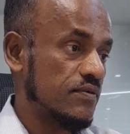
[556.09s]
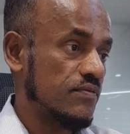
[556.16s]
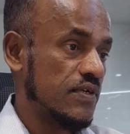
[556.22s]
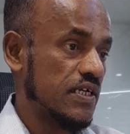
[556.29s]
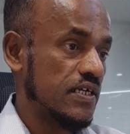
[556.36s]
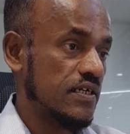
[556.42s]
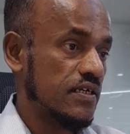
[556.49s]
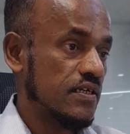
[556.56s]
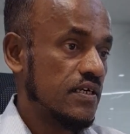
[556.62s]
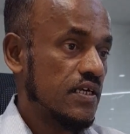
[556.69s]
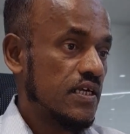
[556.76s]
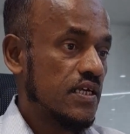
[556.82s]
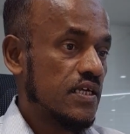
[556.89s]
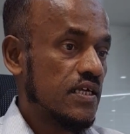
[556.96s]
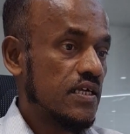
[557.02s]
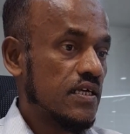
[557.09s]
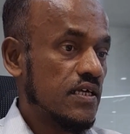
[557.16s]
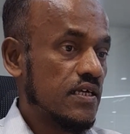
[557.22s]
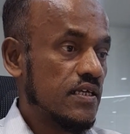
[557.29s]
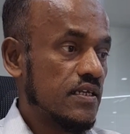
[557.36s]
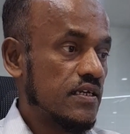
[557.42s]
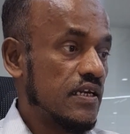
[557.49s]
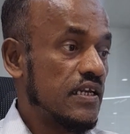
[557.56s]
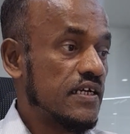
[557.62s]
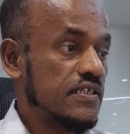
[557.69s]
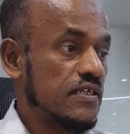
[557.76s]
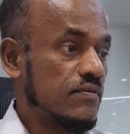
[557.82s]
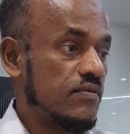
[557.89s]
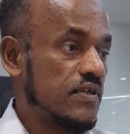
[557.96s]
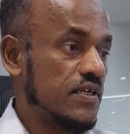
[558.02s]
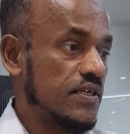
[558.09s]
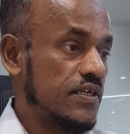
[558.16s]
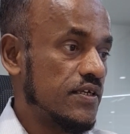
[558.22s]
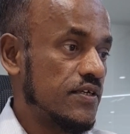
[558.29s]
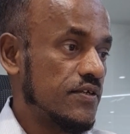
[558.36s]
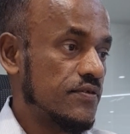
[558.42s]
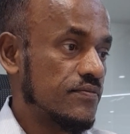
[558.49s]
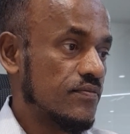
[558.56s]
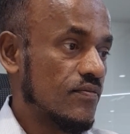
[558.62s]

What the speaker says: where relatively,